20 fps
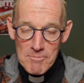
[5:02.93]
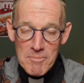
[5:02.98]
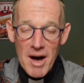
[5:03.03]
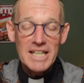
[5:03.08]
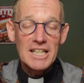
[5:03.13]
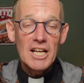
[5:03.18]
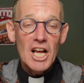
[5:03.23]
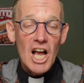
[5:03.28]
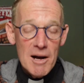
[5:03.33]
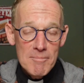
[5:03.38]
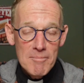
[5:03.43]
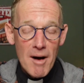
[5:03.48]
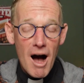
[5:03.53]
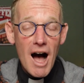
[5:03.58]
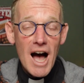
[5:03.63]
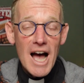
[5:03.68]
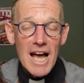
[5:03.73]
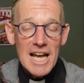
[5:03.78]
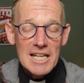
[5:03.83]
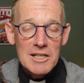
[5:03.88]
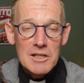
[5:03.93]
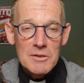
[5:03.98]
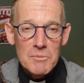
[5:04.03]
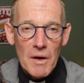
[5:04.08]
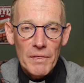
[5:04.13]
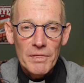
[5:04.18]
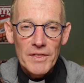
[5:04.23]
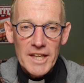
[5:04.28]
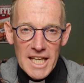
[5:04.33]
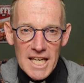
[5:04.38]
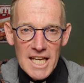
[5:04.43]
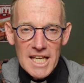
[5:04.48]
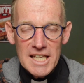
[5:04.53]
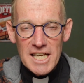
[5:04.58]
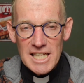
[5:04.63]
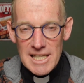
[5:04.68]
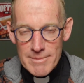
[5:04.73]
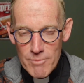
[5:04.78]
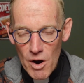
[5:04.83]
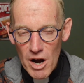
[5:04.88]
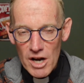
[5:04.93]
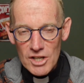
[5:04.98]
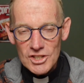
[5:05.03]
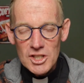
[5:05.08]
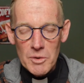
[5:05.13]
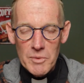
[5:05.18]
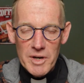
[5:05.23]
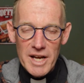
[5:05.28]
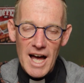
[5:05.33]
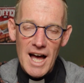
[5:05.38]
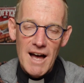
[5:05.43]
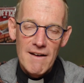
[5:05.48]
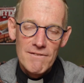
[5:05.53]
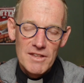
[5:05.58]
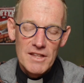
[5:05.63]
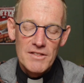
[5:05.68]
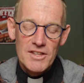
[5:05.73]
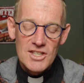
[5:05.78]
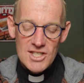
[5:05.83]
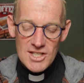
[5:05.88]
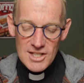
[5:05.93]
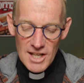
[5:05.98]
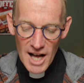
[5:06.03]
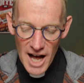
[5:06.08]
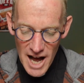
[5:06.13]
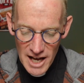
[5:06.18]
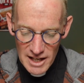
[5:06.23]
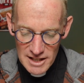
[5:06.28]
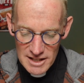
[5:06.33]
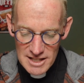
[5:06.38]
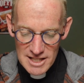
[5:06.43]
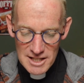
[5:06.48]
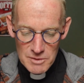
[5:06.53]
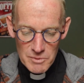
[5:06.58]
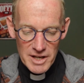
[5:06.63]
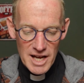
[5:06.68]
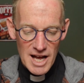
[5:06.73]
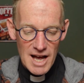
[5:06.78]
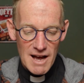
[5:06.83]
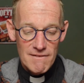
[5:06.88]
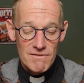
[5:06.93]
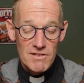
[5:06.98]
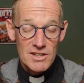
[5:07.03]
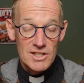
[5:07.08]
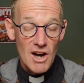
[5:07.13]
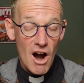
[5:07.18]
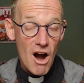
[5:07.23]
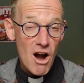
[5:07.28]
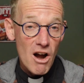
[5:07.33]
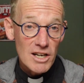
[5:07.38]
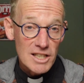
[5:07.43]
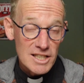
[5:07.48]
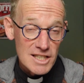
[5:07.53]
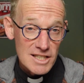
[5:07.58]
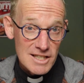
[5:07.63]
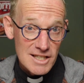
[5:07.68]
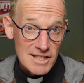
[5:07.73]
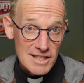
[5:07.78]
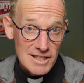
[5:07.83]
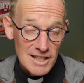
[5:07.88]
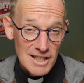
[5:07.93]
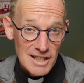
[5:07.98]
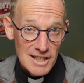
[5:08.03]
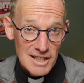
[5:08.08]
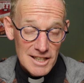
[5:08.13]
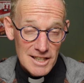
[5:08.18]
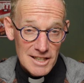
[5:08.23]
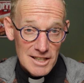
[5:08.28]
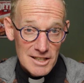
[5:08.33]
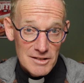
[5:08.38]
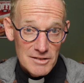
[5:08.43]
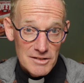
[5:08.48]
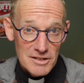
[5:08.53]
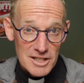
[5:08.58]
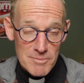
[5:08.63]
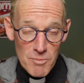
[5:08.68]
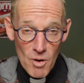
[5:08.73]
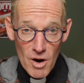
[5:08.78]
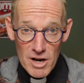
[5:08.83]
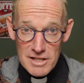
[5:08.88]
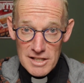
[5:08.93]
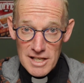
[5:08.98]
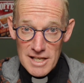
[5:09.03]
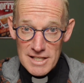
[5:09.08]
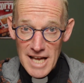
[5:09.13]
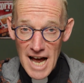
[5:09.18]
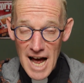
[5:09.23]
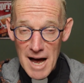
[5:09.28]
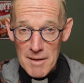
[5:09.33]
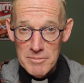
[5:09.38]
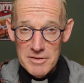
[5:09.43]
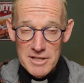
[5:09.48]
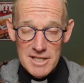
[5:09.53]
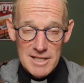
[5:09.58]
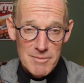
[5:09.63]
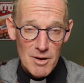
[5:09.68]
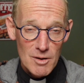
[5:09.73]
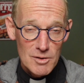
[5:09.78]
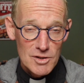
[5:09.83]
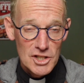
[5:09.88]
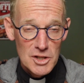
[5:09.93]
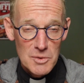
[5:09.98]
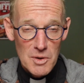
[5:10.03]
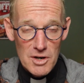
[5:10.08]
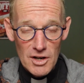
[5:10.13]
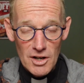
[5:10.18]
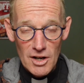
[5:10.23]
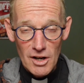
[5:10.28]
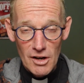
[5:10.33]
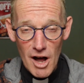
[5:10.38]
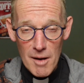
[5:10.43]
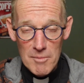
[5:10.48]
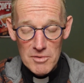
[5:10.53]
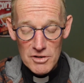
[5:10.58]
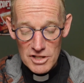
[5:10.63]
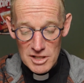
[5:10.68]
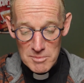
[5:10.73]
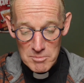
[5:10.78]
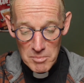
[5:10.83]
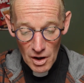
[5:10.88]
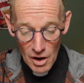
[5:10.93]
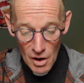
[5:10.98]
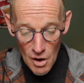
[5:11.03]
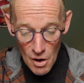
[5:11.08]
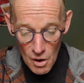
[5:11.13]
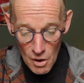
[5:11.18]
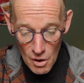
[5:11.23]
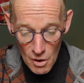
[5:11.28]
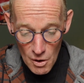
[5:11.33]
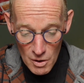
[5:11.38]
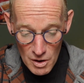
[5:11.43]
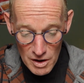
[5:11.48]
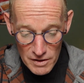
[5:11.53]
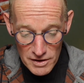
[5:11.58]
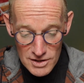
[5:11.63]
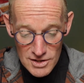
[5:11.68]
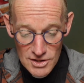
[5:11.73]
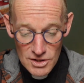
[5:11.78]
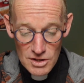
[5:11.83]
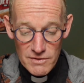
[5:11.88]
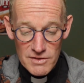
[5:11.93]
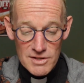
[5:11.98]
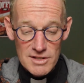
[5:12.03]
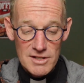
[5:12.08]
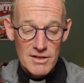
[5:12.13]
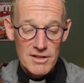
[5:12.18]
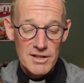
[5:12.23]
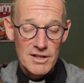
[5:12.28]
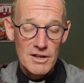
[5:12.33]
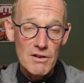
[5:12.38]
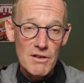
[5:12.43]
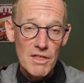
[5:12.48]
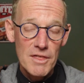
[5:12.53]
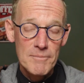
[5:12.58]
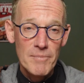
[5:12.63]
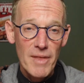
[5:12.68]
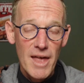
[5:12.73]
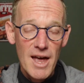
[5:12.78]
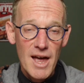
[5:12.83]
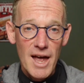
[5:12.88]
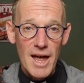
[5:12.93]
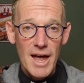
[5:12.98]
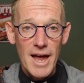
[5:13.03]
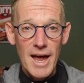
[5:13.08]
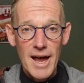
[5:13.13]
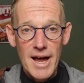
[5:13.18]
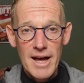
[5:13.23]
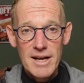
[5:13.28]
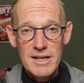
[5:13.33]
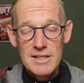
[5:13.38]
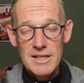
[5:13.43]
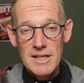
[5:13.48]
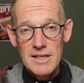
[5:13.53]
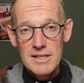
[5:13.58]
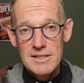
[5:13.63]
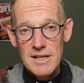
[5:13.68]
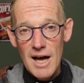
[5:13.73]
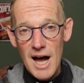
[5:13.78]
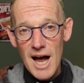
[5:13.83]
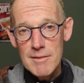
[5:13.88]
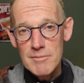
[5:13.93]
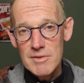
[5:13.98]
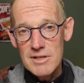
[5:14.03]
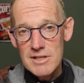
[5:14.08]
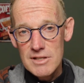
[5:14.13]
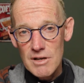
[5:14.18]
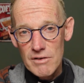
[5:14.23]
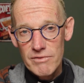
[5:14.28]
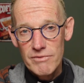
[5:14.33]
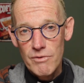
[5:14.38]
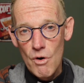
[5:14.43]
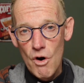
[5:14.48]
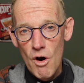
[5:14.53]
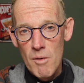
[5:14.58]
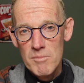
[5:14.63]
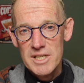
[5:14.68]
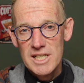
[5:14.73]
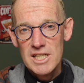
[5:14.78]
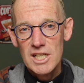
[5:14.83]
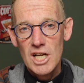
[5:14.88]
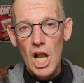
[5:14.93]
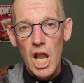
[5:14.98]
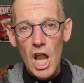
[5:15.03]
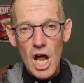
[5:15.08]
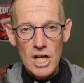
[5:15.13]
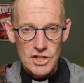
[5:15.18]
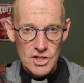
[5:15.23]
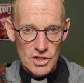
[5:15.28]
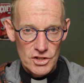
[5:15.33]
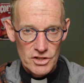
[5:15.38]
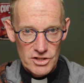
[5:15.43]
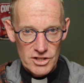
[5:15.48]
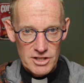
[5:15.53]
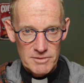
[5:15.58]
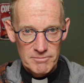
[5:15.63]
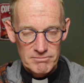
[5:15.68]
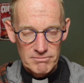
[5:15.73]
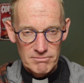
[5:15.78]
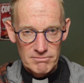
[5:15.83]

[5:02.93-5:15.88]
But combined with the heat and the pressure, we have the silence, we have the darkness. This process happens about 200 kilometers below the surface of the Earth. And diamonds are formed in clusters.